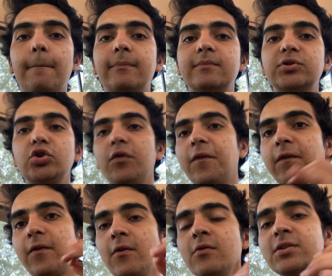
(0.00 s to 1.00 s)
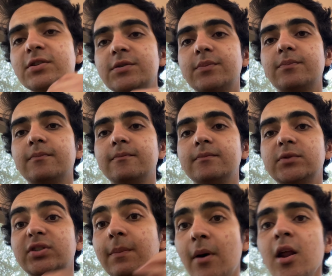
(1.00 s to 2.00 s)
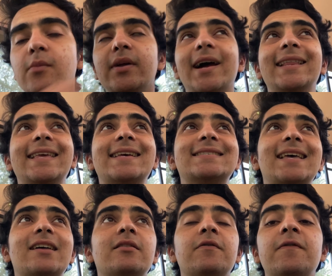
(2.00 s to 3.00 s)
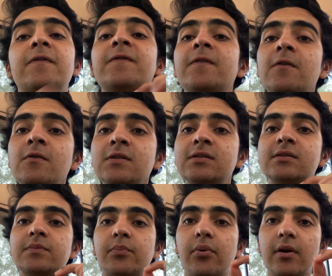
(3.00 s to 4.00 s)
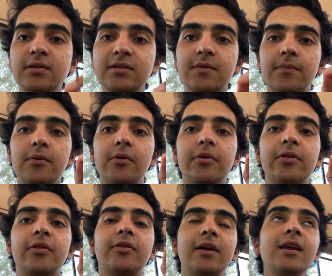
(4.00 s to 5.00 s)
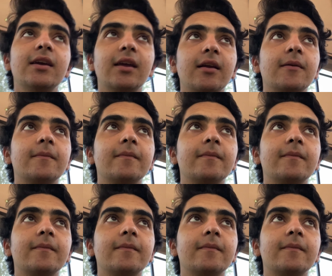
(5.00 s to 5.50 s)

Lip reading: So the bottom line is that first principle thinking